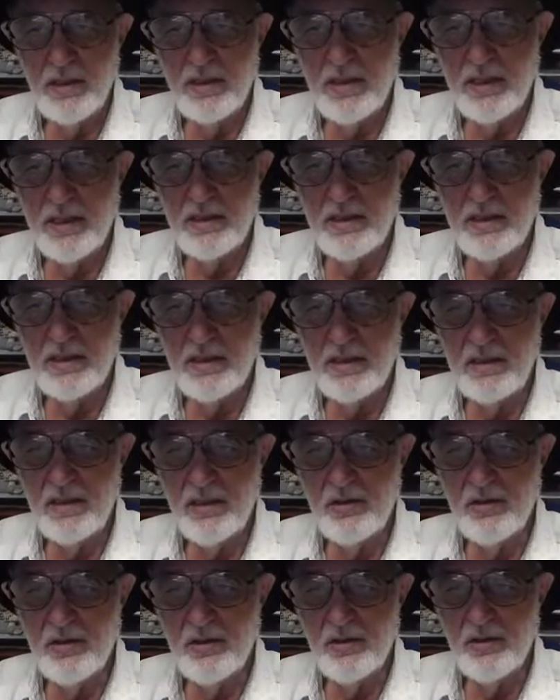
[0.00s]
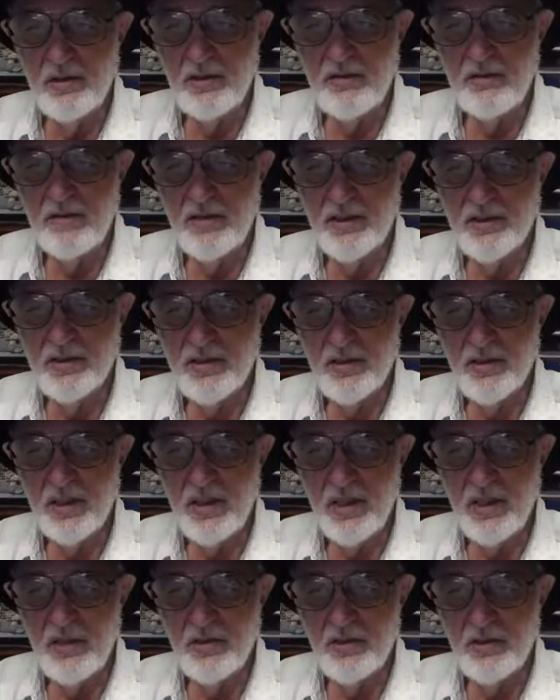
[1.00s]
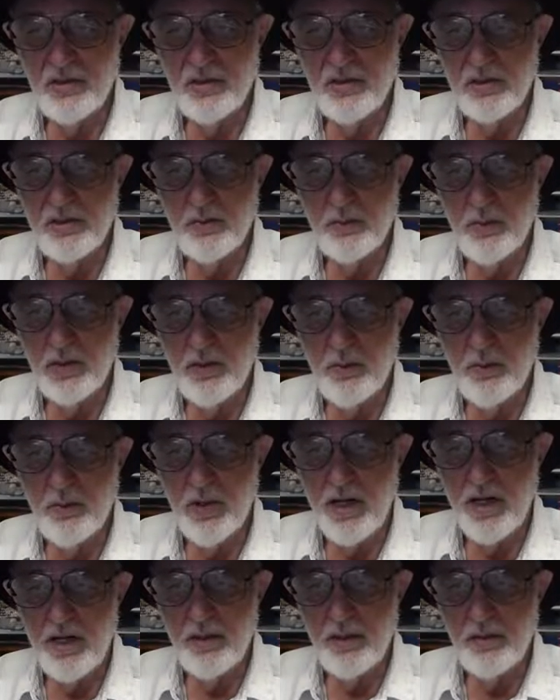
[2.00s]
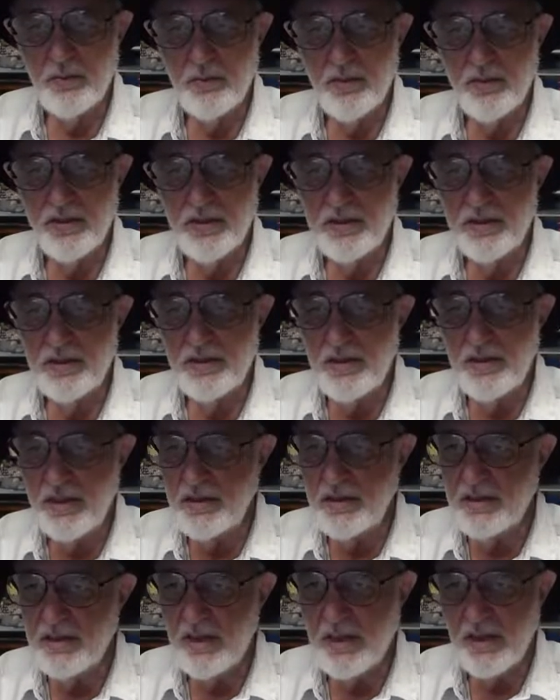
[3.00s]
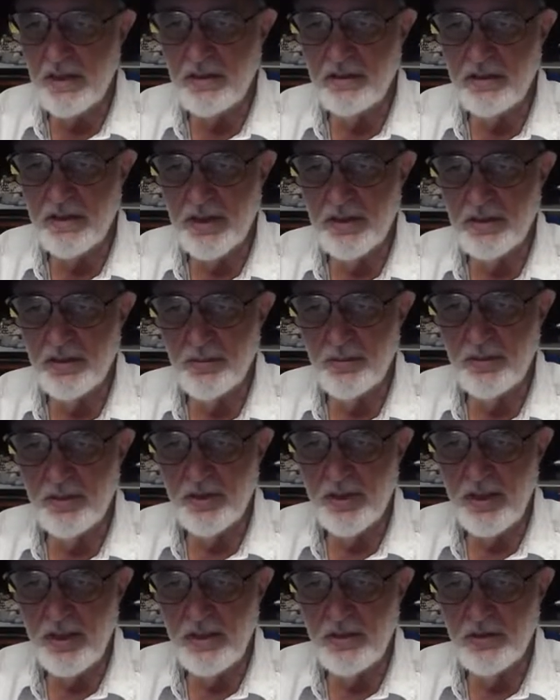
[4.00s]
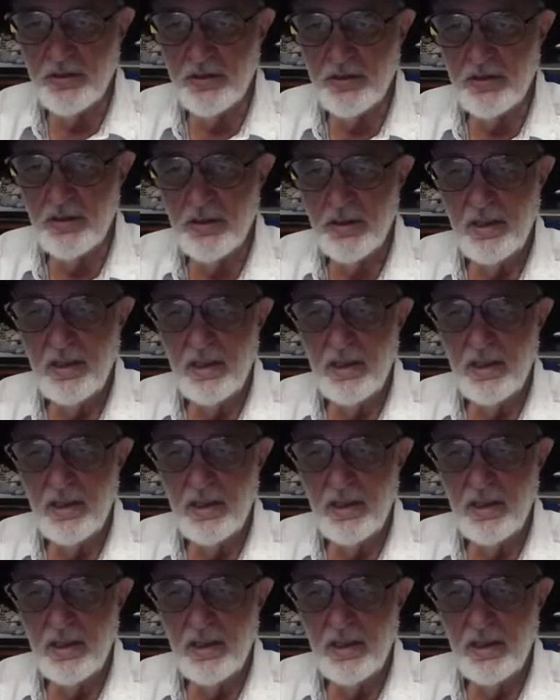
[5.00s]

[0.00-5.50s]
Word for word: that the additional investigation is required with a detailed explanation